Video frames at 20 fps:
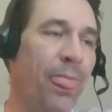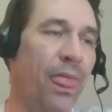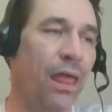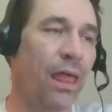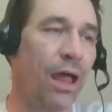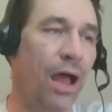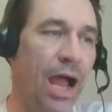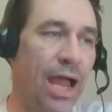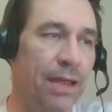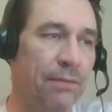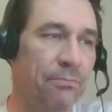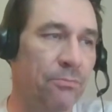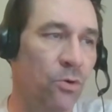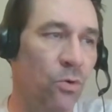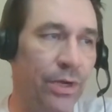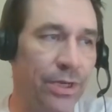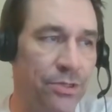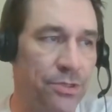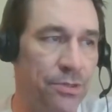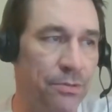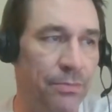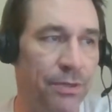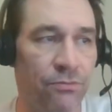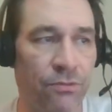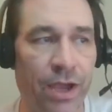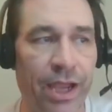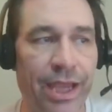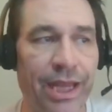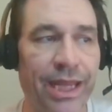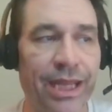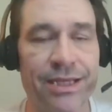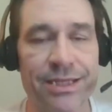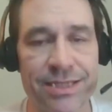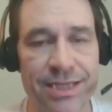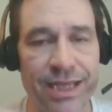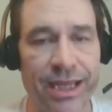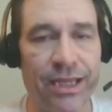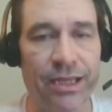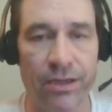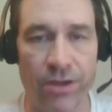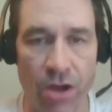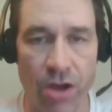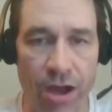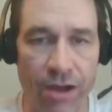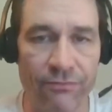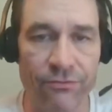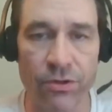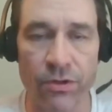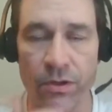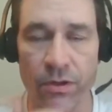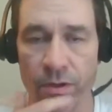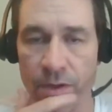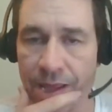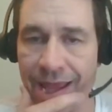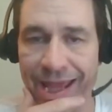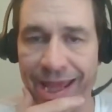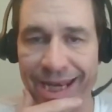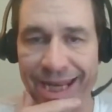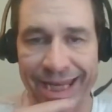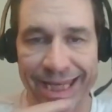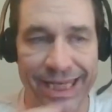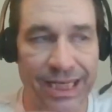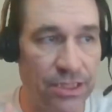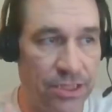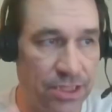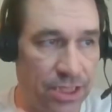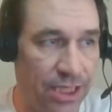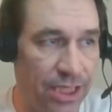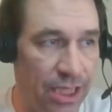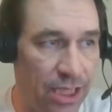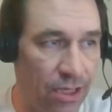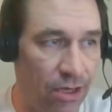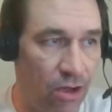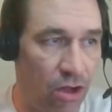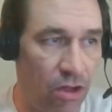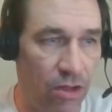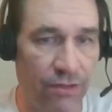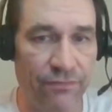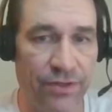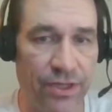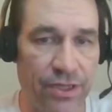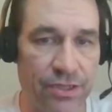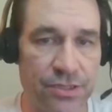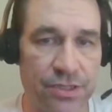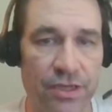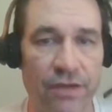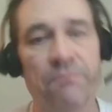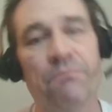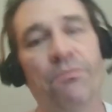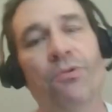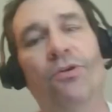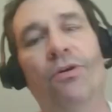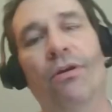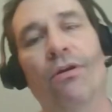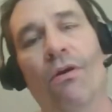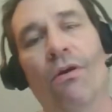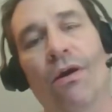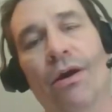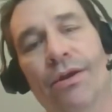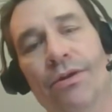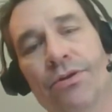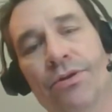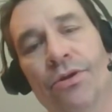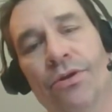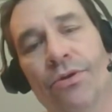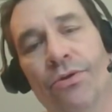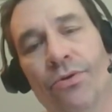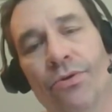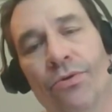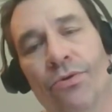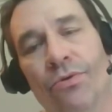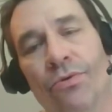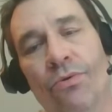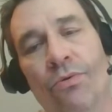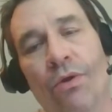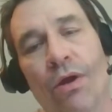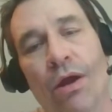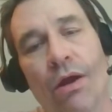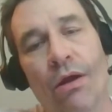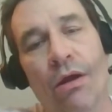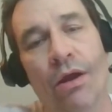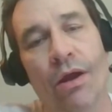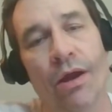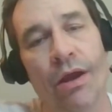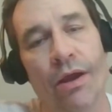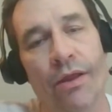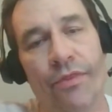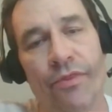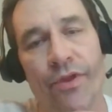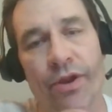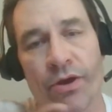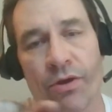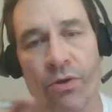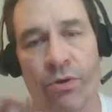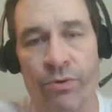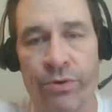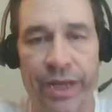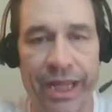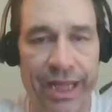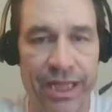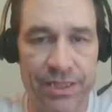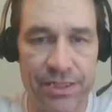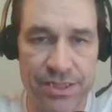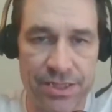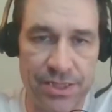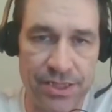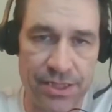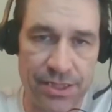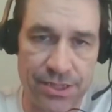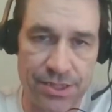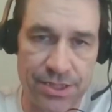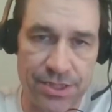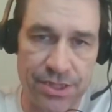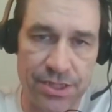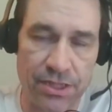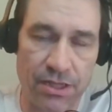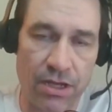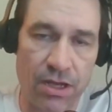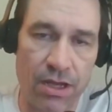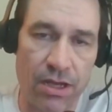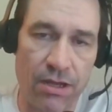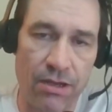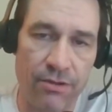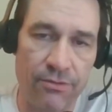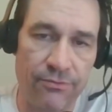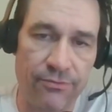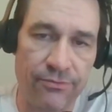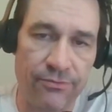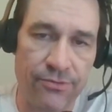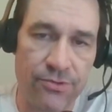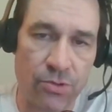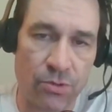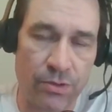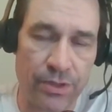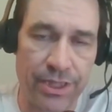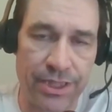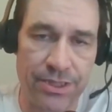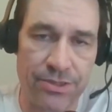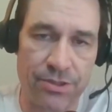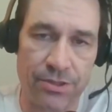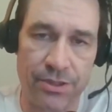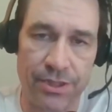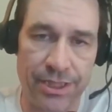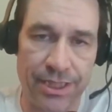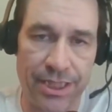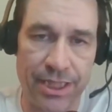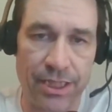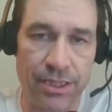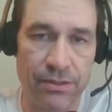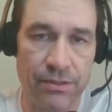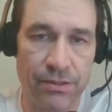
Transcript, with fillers: I am going to be writing a second novel, and I need to get all of their stuff put onto their own instance of Torg Eternity.